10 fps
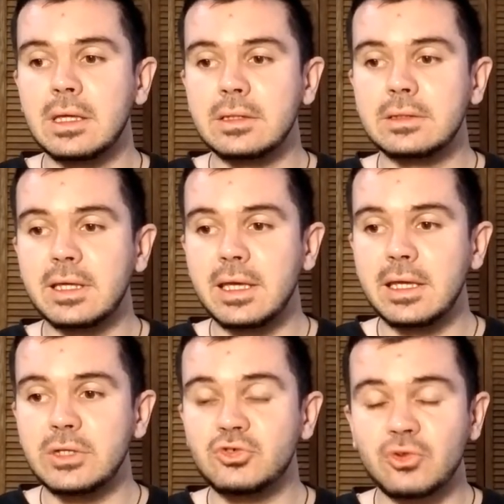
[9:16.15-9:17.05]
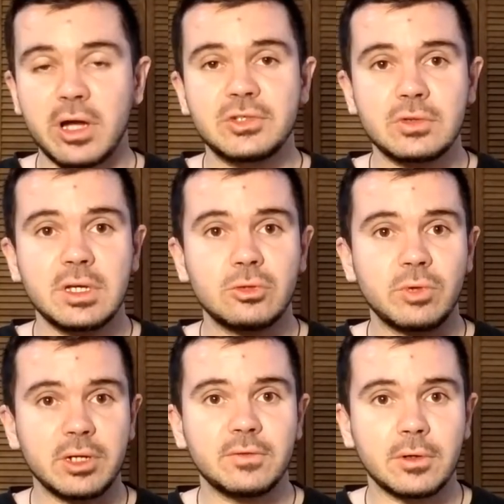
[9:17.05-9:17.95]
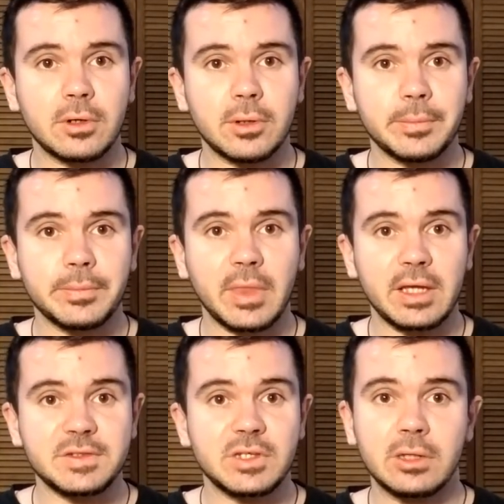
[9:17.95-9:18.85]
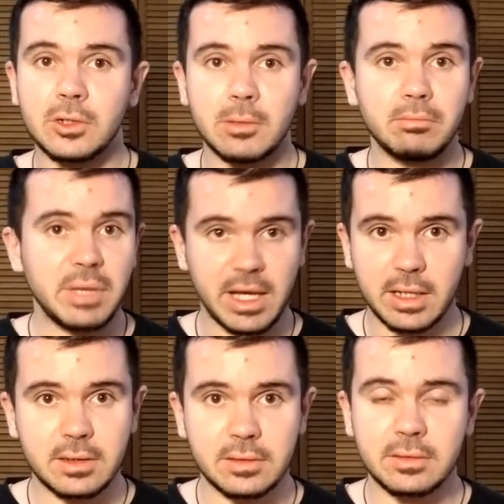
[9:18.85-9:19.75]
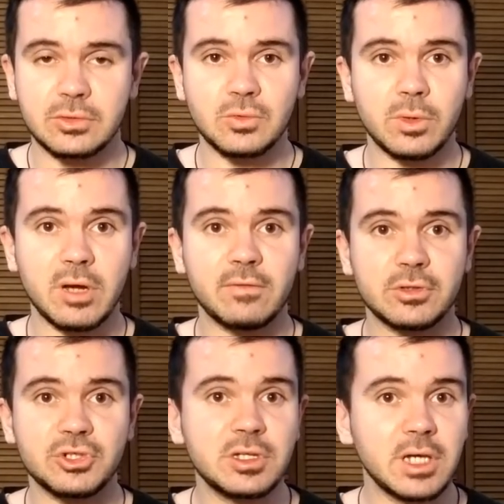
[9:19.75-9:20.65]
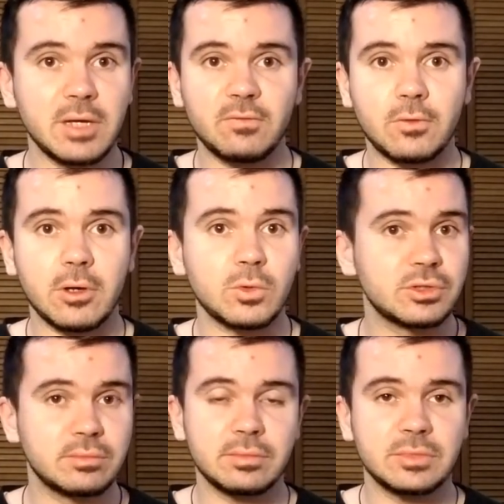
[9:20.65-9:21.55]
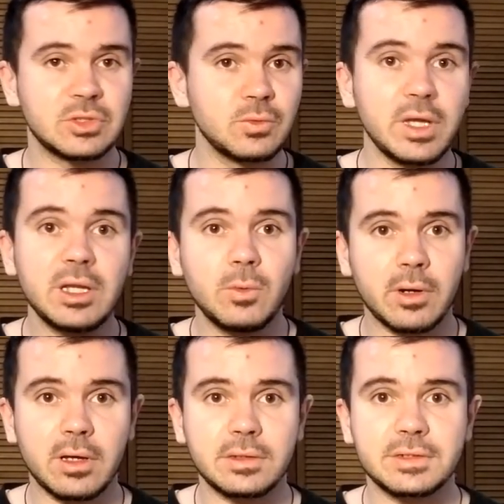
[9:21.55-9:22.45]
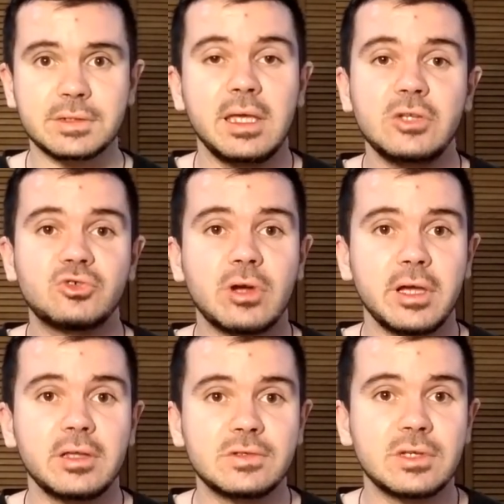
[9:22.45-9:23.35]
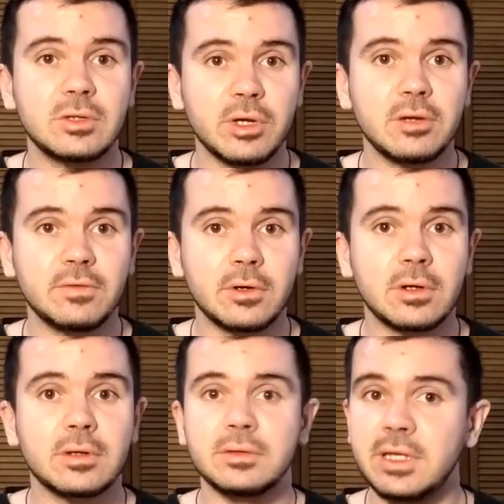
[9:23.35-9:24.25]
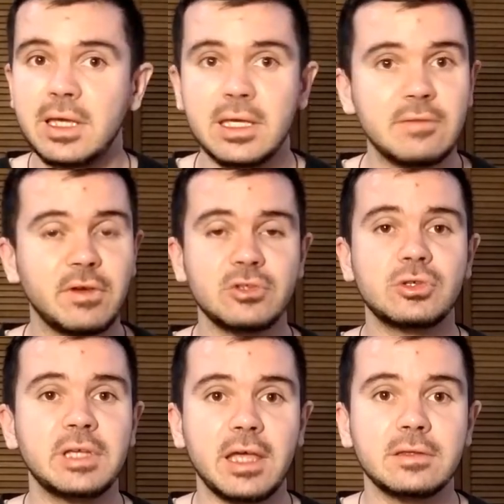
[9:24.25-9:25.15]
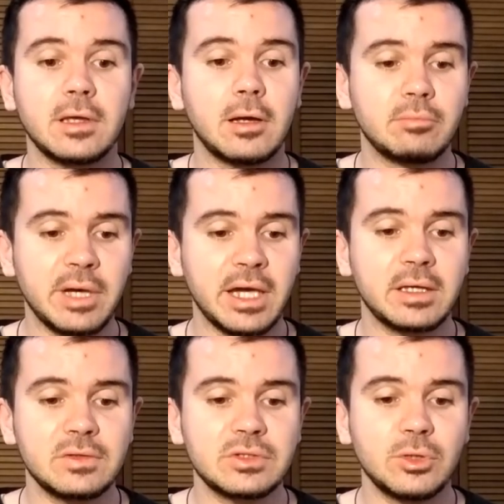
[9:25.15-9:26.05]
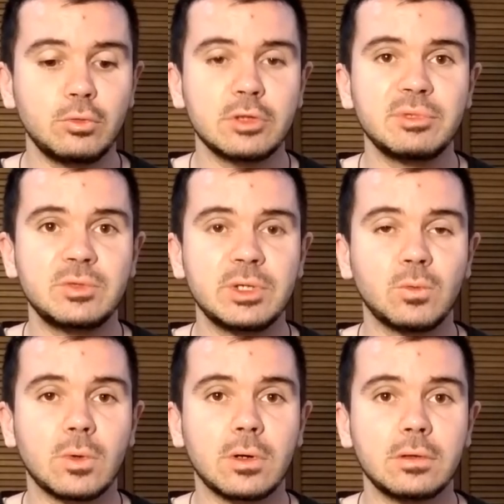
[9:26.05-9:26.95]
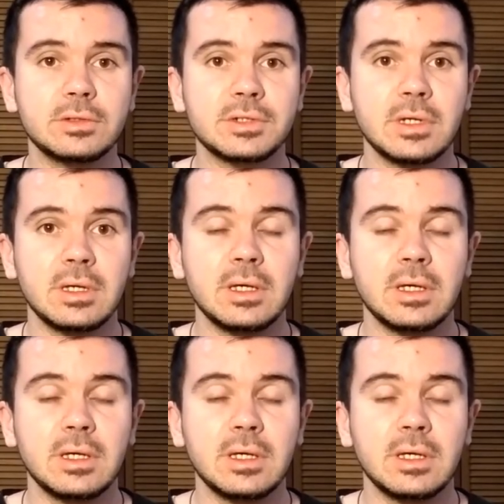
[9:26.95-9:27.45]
they try to get rid of her and send her back to wherever she came from or to anywhere else. In trying to get rid of her, they eventually end up back into the Wood Between the Worlds